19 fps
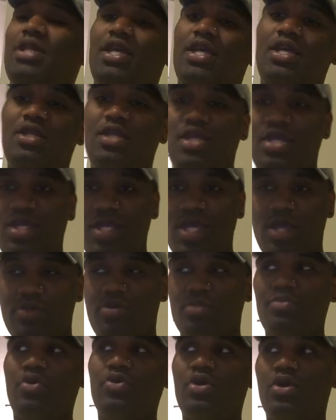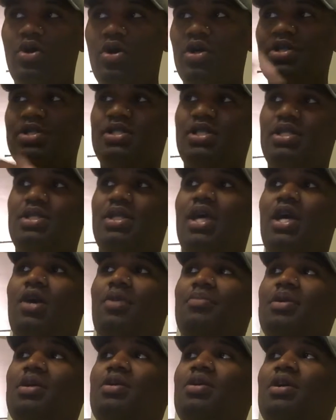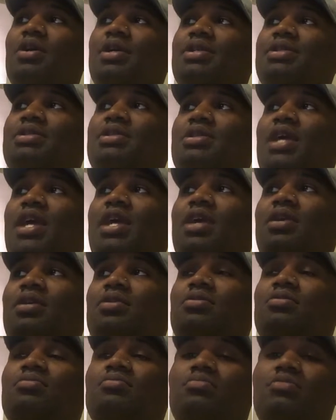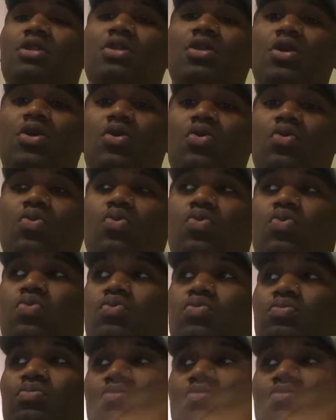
Tate, and Ramona all sit down because they, you know,